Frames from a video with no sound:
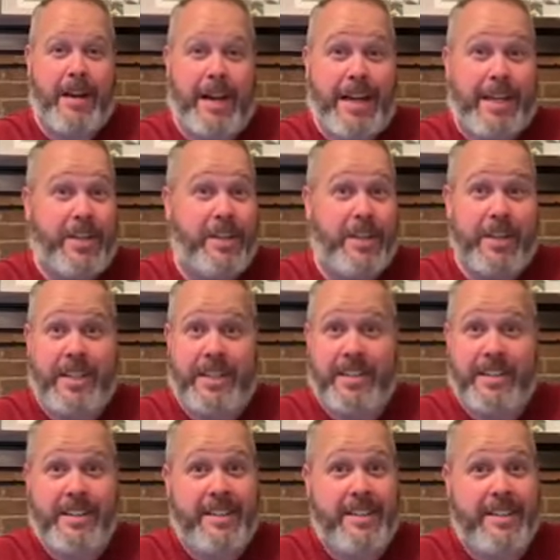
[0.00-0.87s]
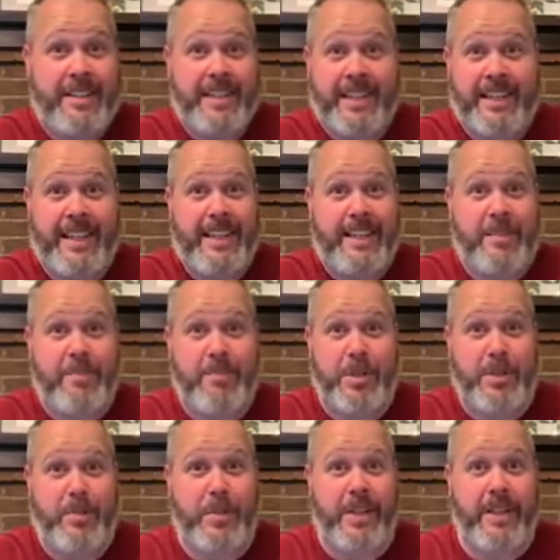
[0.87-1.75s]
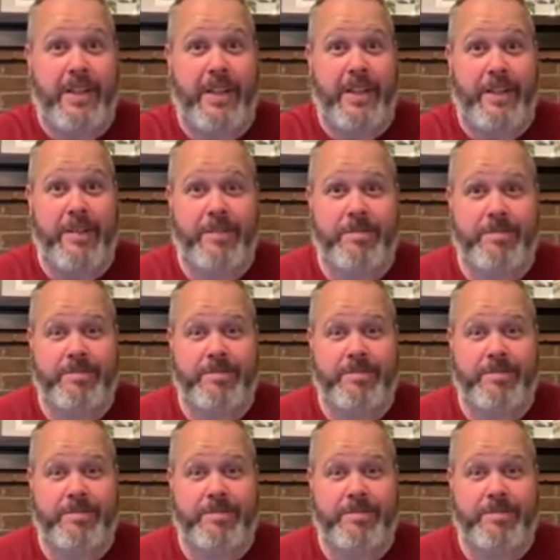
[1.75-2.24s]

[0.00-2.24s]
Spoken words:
I couldn't get in between there.